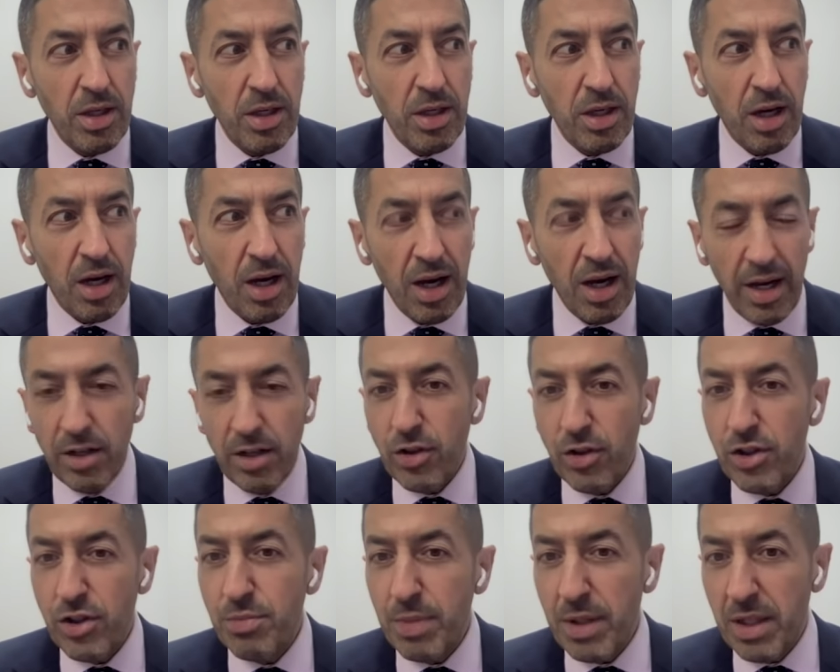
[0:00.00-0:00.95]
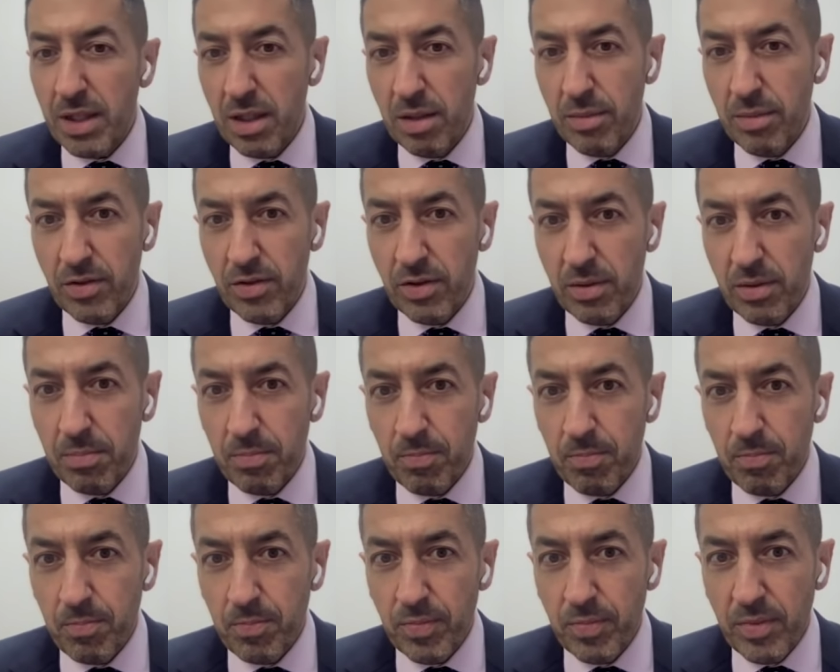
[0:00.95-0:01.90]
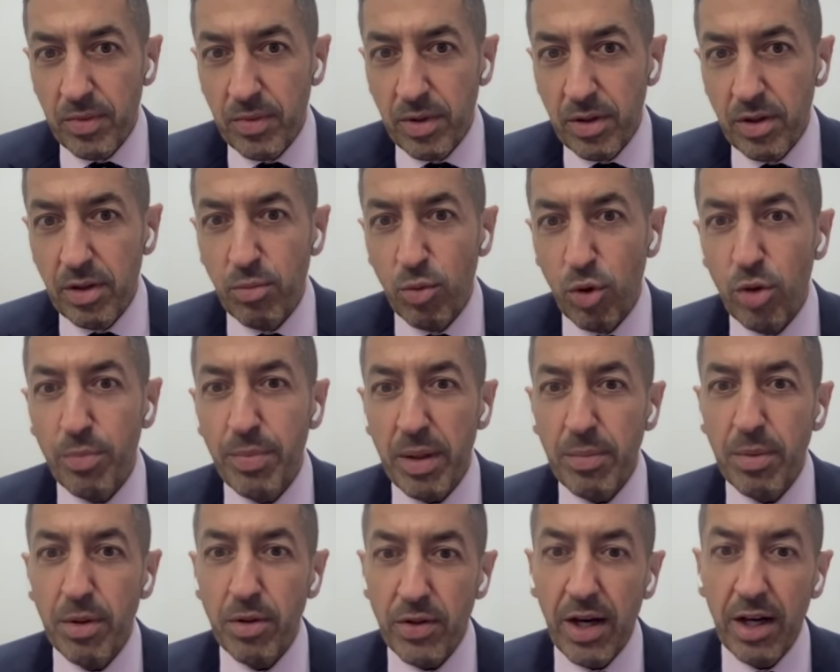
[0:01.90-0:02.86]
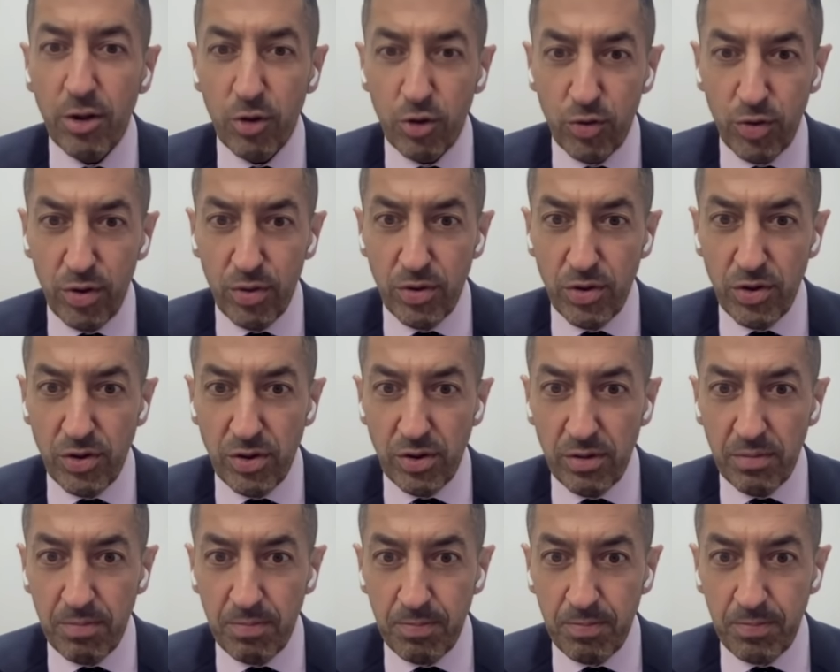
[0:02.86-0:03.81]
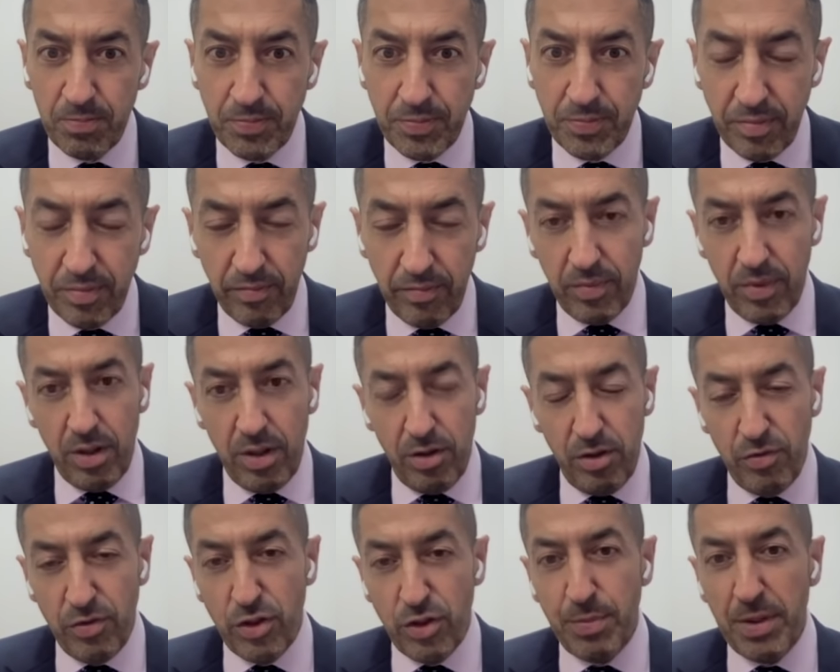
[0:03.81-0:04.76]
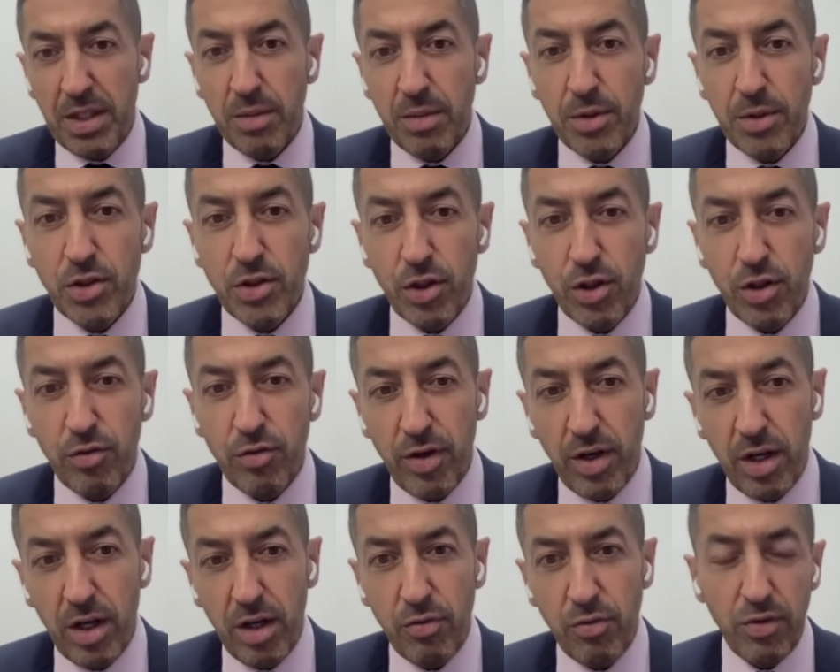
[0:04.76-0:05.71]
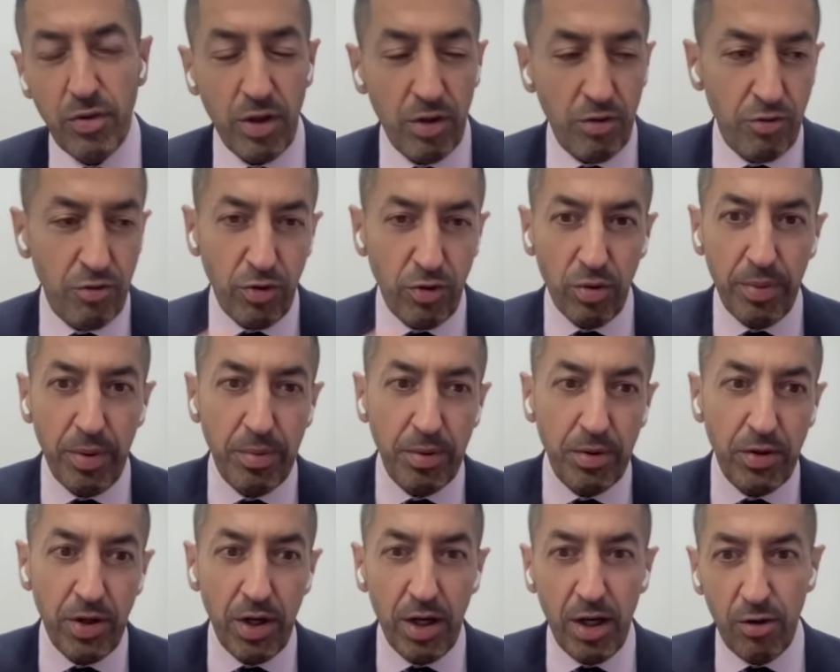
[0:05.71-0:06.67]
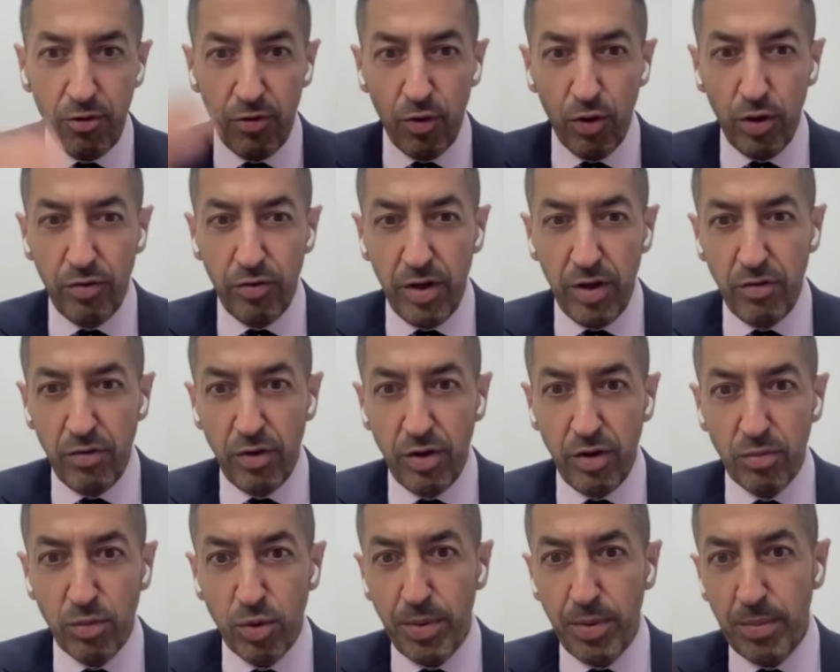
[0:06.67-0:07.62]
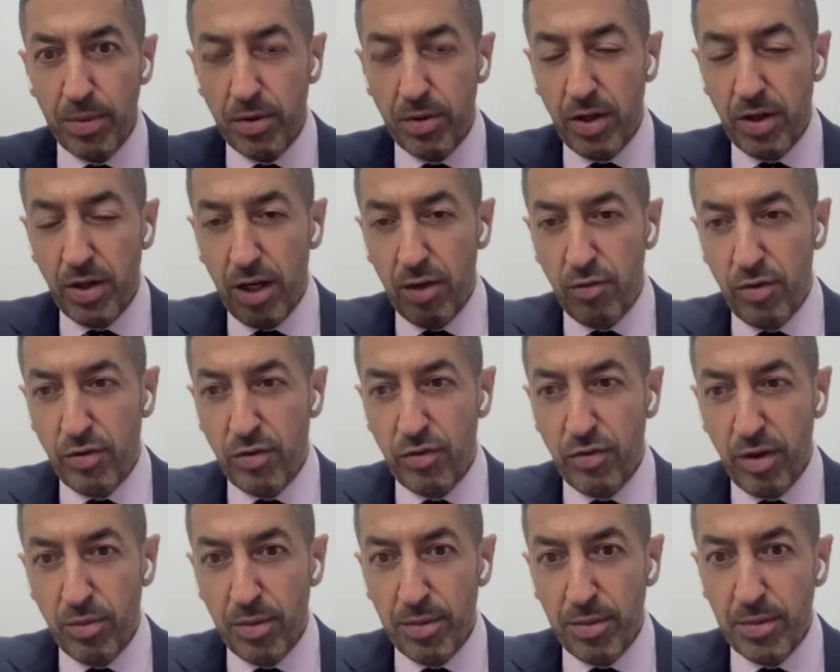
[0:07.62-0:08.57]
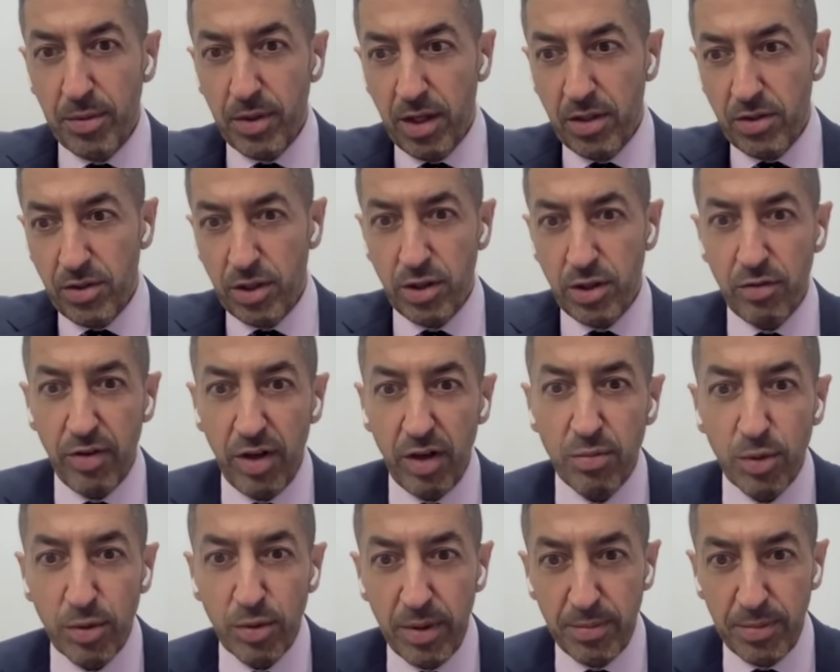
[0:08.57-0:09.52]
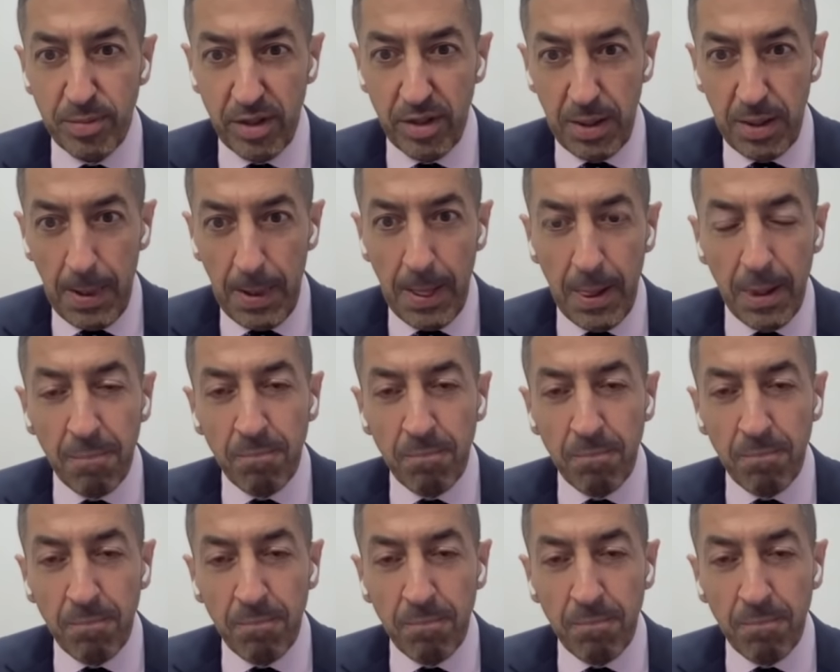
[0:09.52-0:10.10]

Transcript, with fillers: The higher the speed limit, the more people die on roads. If the speed limit's 35, you have fewer people die. 45, you have more people die. 55, more people die. 65, more people die.